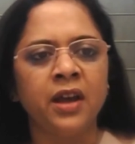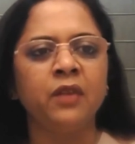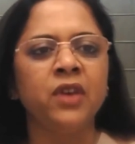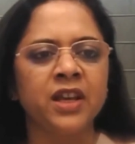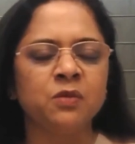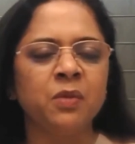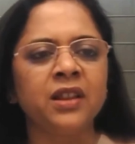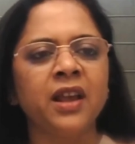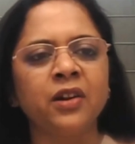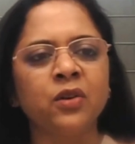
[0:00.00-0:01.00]
And we
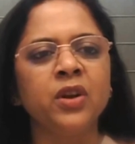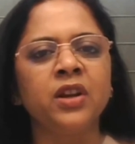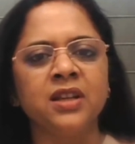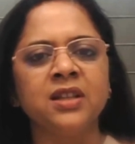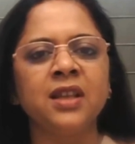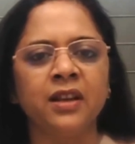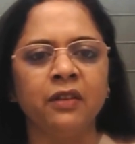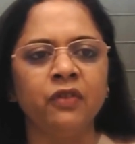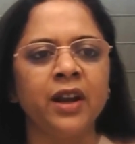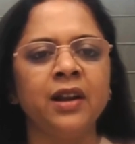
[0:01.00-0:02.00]
expect that to increase
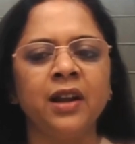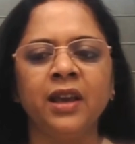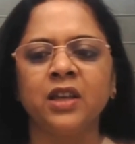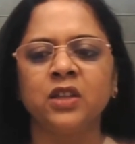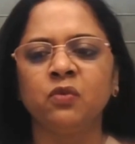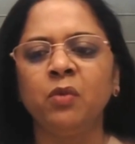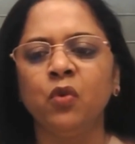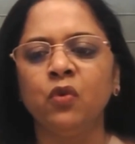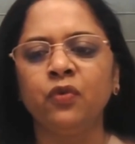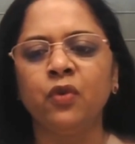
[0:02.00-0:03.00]
significantly as we
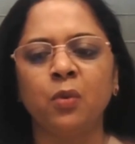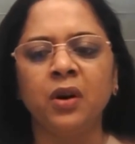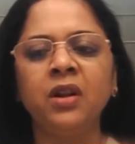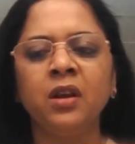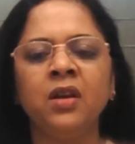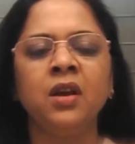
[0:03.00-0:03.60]
move forward.